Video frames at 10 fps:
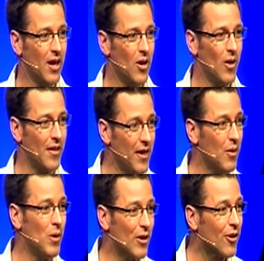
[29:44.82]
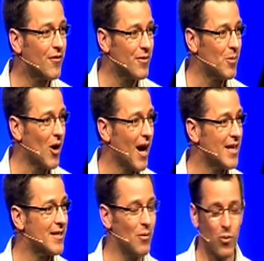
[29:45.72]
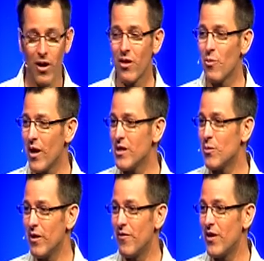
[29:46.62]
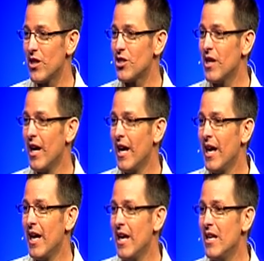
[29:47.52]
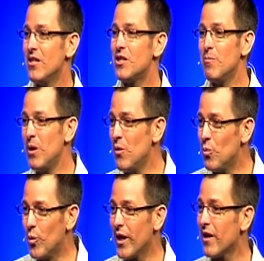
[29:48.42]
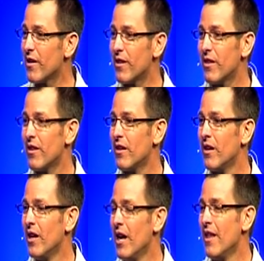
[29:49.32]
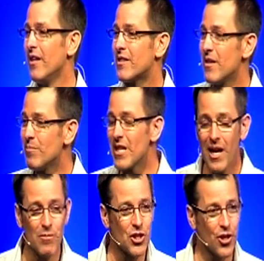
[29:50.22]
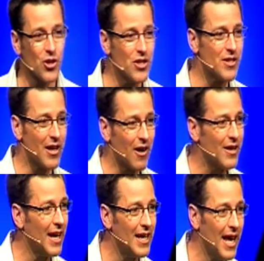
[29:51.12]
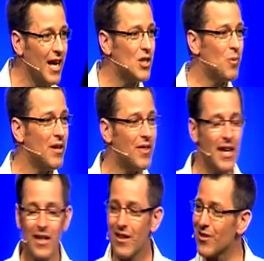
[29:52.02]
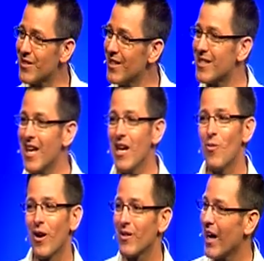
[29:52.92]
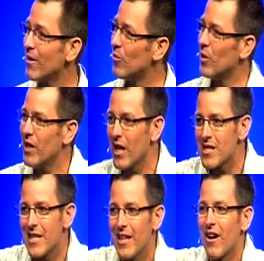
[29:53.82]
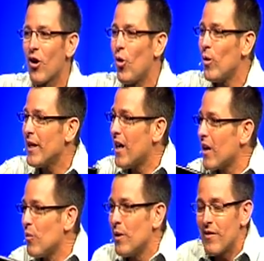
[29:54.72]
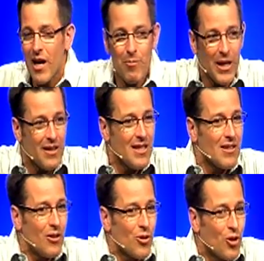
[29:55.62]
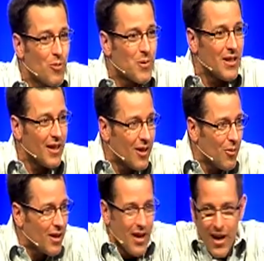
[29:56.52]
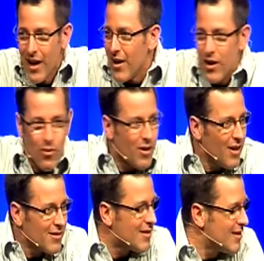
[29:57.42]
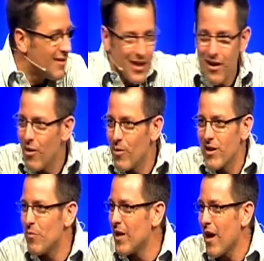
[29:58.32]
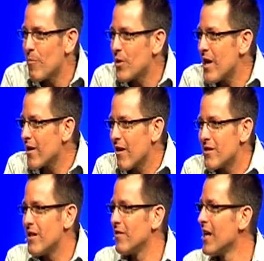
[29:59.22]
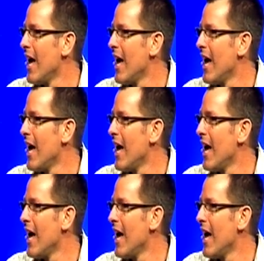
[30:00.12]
Well, I think we learn from Christ that one of the ways we fish is to be with. That sometimes churches in our day and age, we think there's this thing where we got to get in our holy huddle. We've got to be in these little groups and, no one else is, we got to protect ourselves.